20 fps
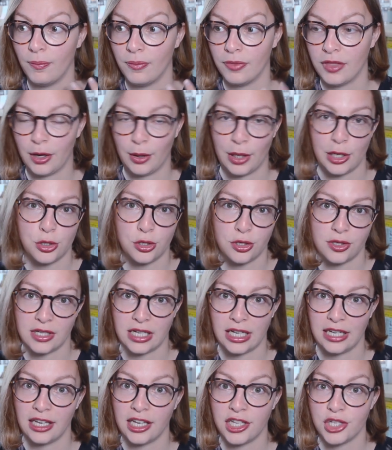there are
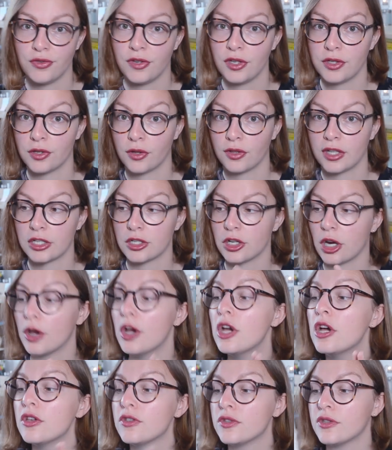interesting interviews on that show.
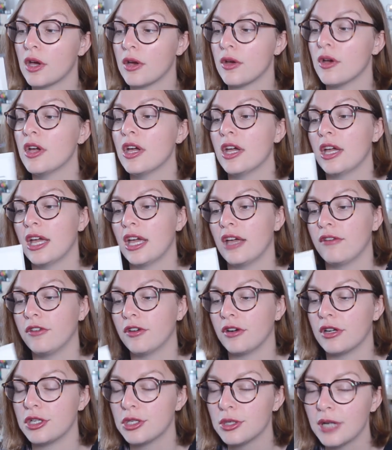So if
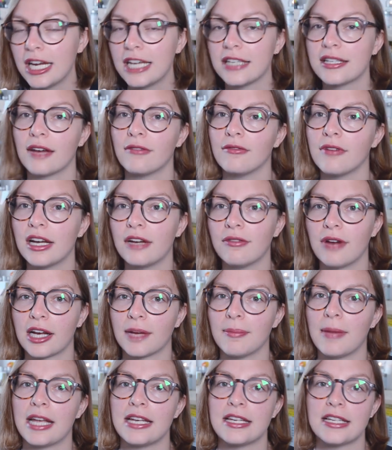you're intrigued, I really
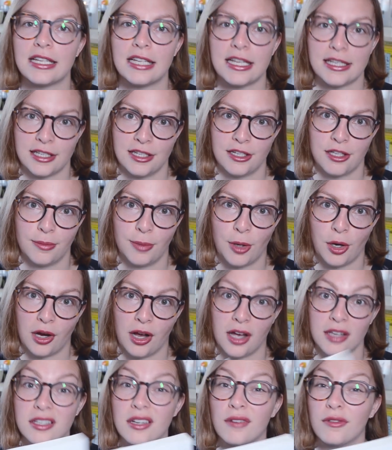recommend listening to the
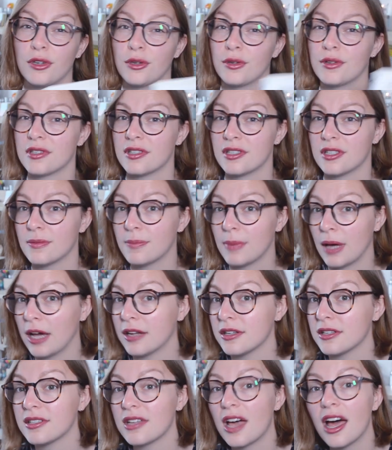podcast. If you're as
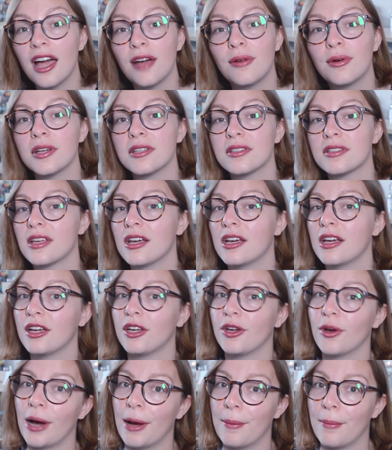inspired as I was,
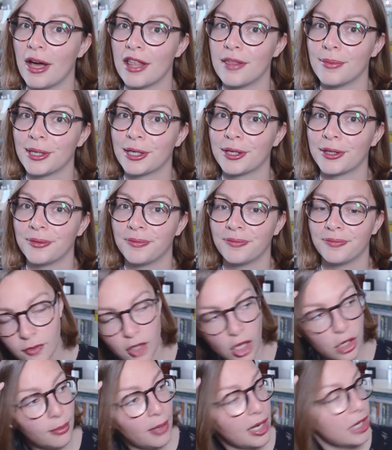go out and buy the book.
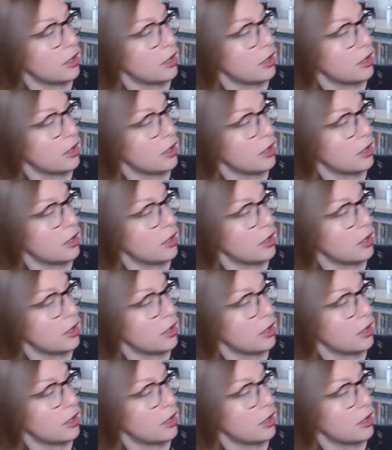Oh my